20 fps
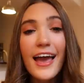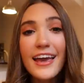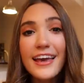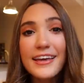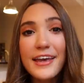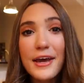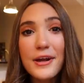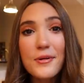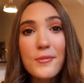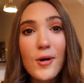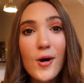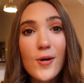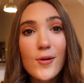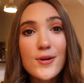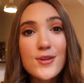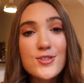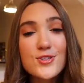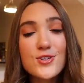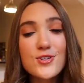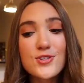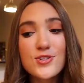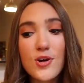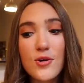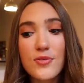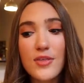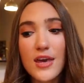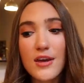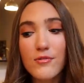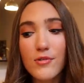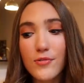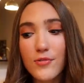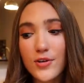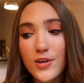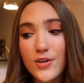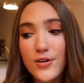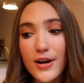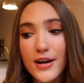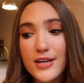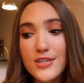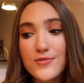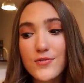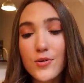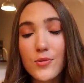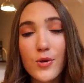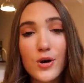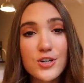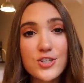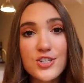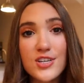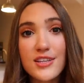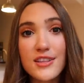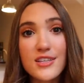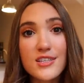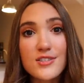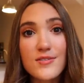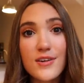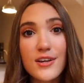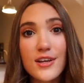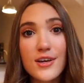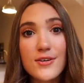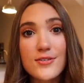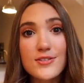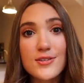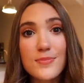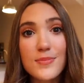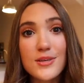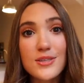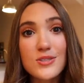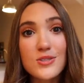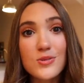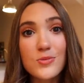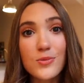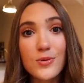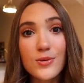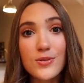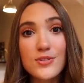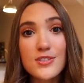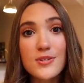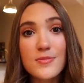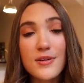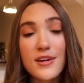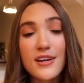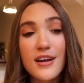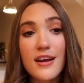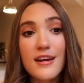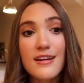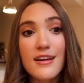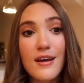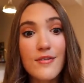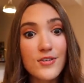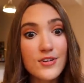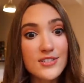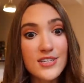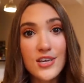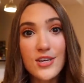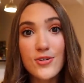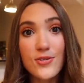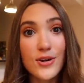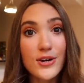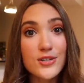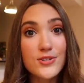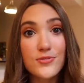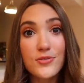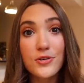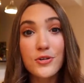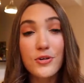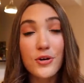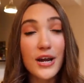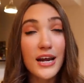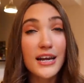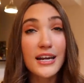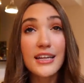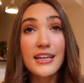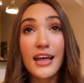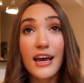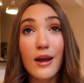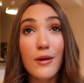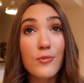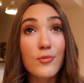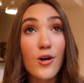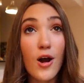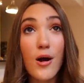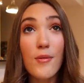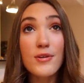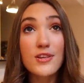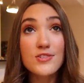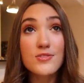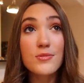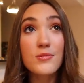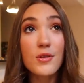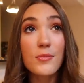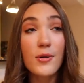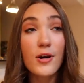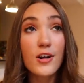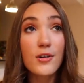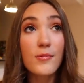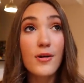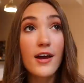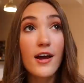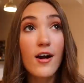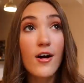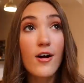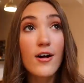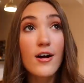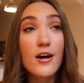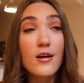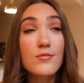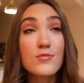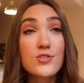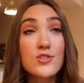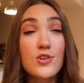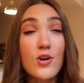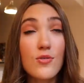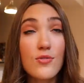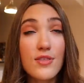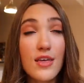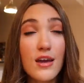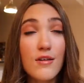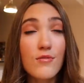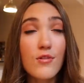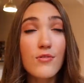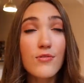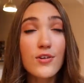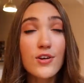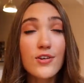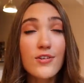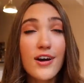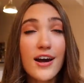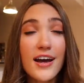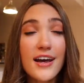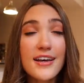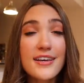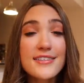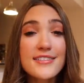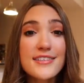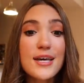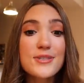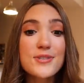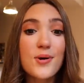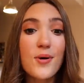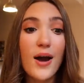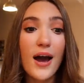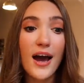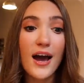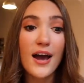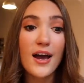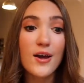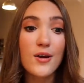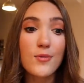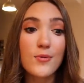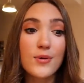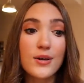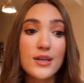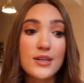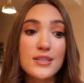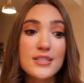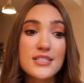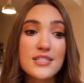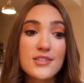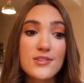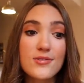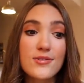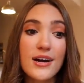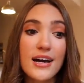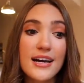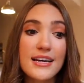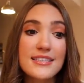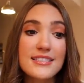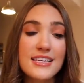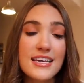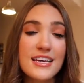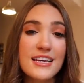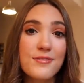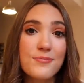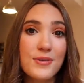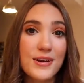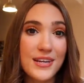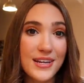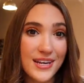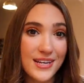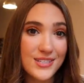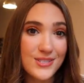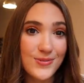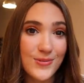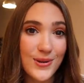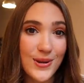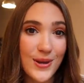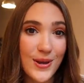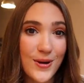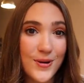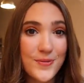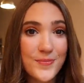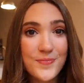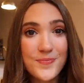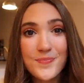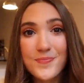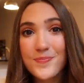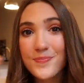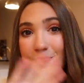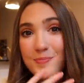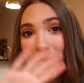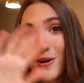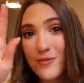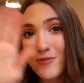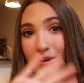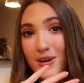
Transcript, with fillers: I, again, am always just so thankful for you guys for watching these videos. It means the world to me and I never take you guys for granted. Like I promise from the bottom of my heart, I'm so thankful for you guys. And so I will see you guys in my next video. Bye